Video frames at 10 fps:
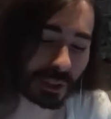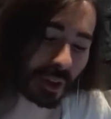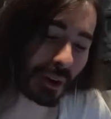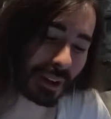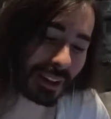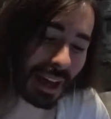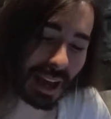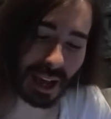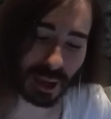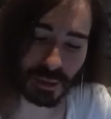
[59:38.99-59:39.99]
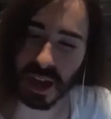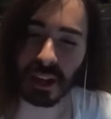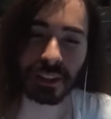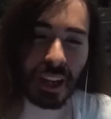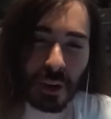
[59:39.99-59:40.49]
So I'll be
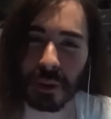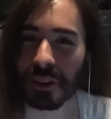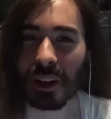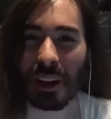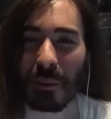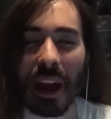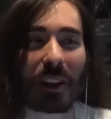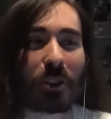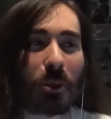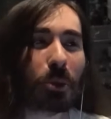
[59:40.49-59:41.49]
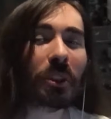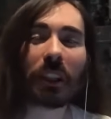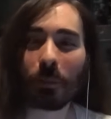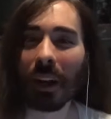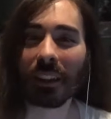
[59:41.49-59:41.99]
honest, I go in there and I'm not usually
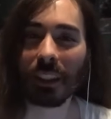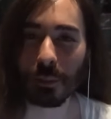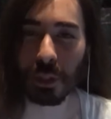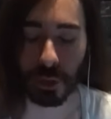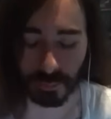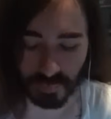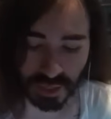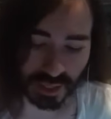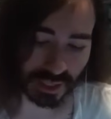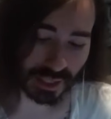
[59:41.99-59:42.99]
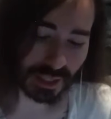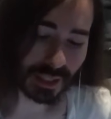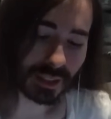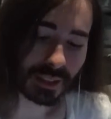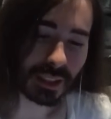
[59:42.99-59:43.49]
expecting it to be good.
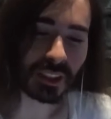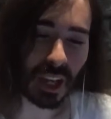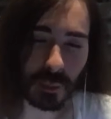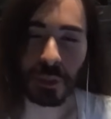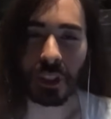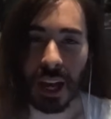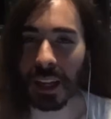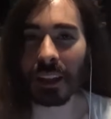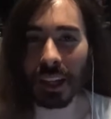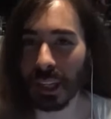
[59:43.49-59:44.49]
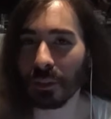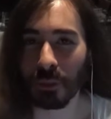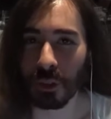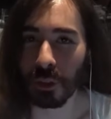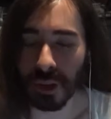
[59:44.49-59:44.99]
The same was kind of the case
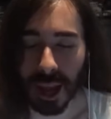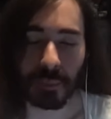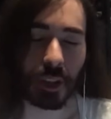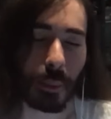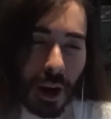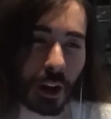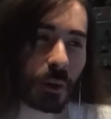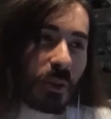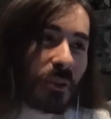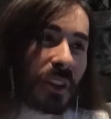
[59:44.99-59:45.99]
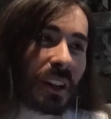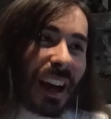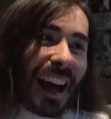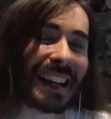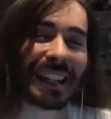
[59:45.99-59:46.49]
for the new Captain America movie.
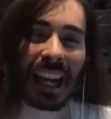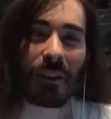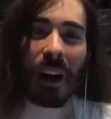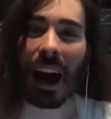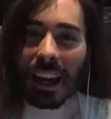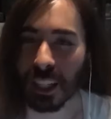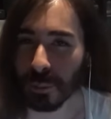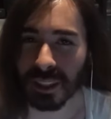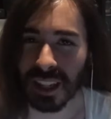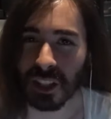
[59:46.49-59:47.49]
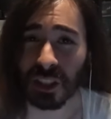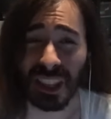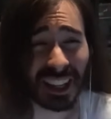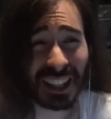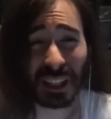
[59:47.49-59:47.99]
I didn't have high expectations.
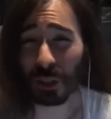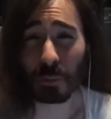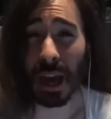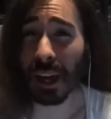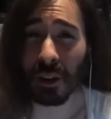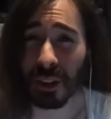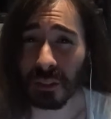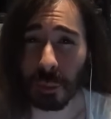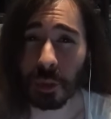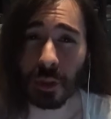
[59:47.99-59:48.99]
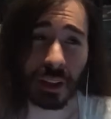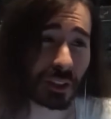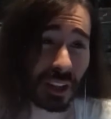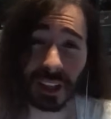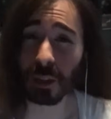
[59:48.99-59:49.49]
I didn't think it looked bad or anything from the
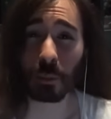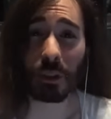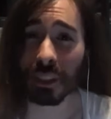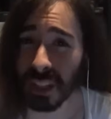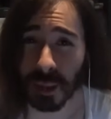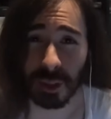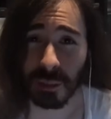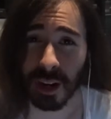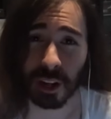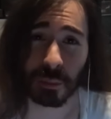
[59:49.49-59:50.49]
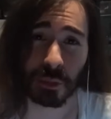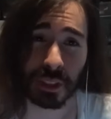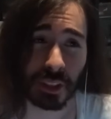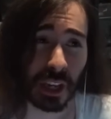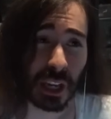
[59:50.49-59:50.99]
trailers, and I like the previous Captain America
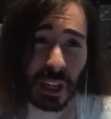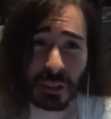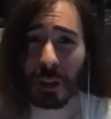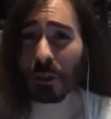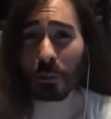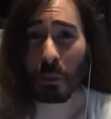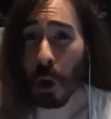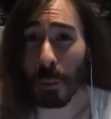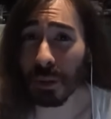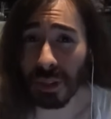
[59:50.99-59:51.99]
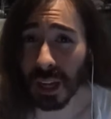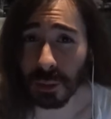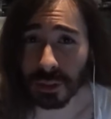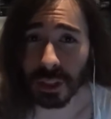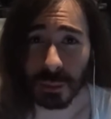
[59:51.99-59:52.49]
movies. So I was hoping that it
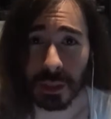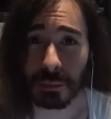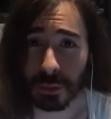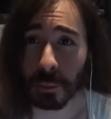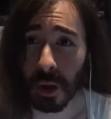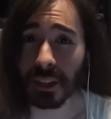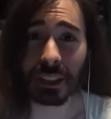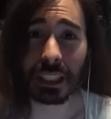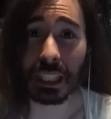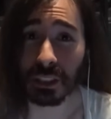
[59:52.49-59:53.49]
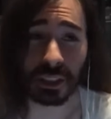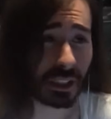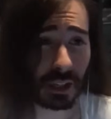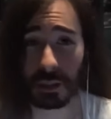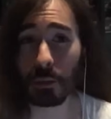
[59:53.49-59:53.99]
was going to be surprisingly
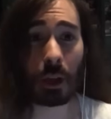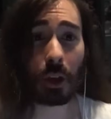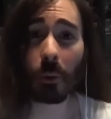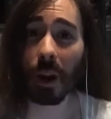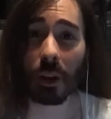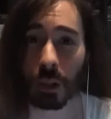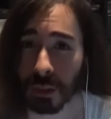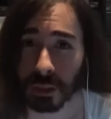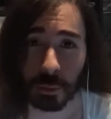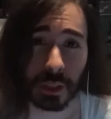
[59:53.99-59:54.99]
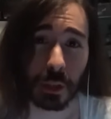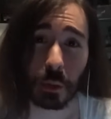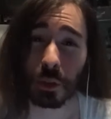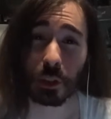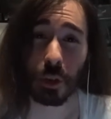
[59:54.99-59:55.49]
decent, and I thought Red Hulk looked really
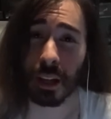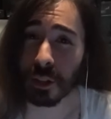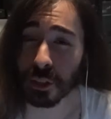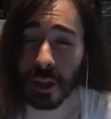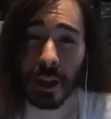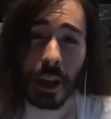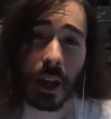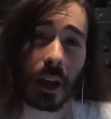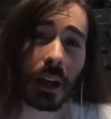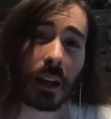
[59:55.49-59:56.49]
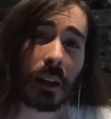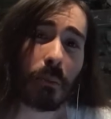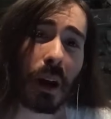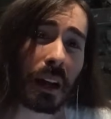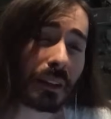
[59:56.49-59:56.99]
cool in the trailers.
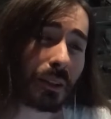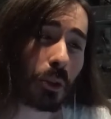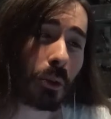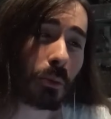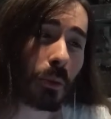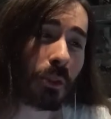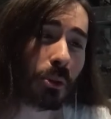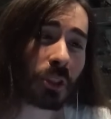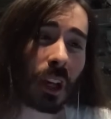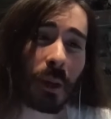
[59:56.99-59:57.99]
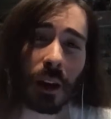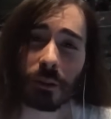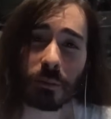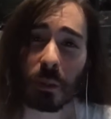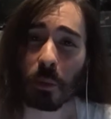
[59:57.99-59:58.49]
But the reviews came out
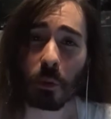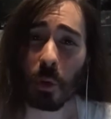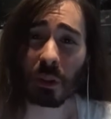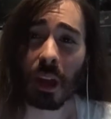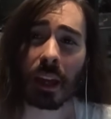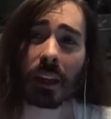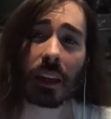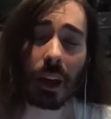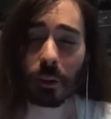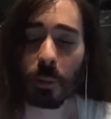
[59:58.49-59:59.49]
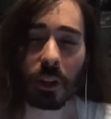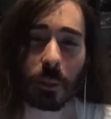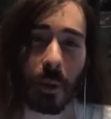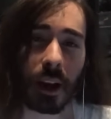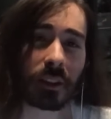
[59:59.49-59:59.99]
and people weren't liking it. I was pretty
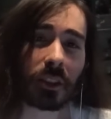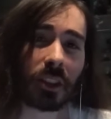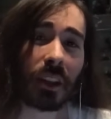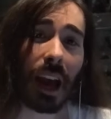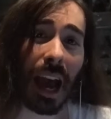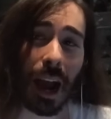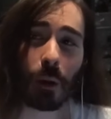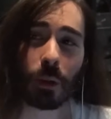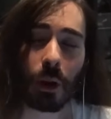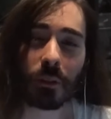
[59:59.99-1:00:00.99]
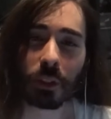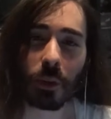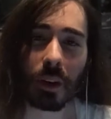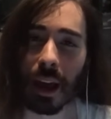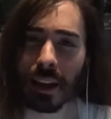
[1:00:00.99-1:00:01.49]
surprised to see how low of a
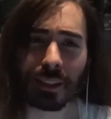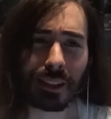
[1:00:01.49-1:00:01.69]
score it has.